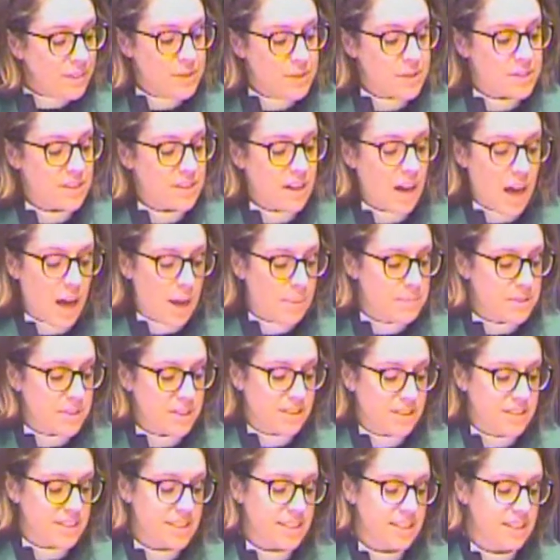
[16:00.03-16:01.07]
stopped
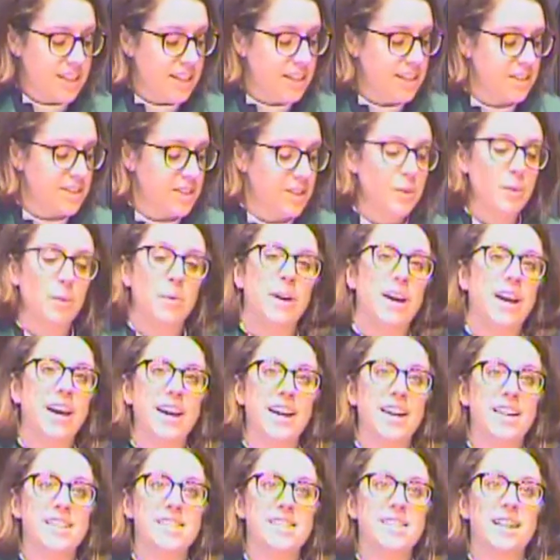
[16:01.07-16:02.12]
listening to the
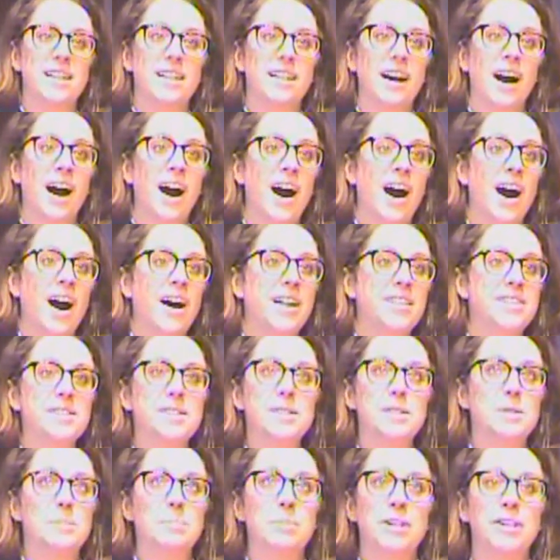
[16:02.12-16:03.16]
ways
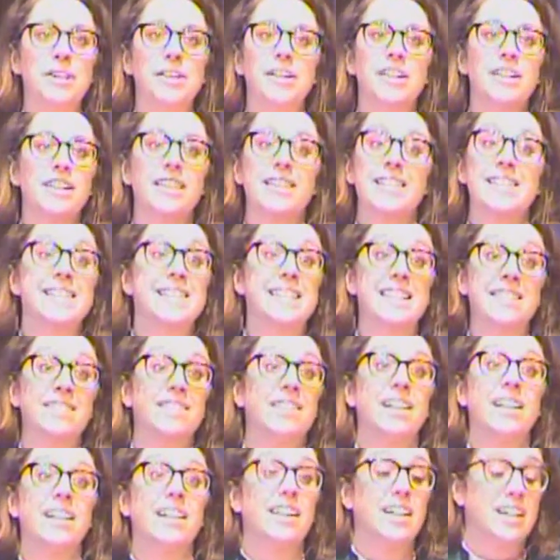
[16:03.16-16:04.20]
God's Spirit is
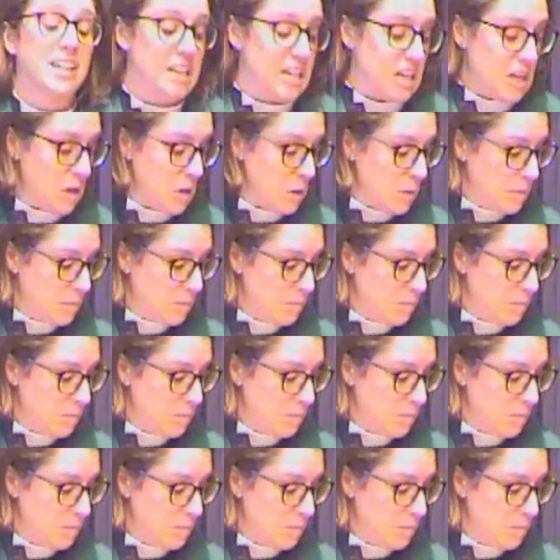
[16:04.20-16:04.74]
living in you?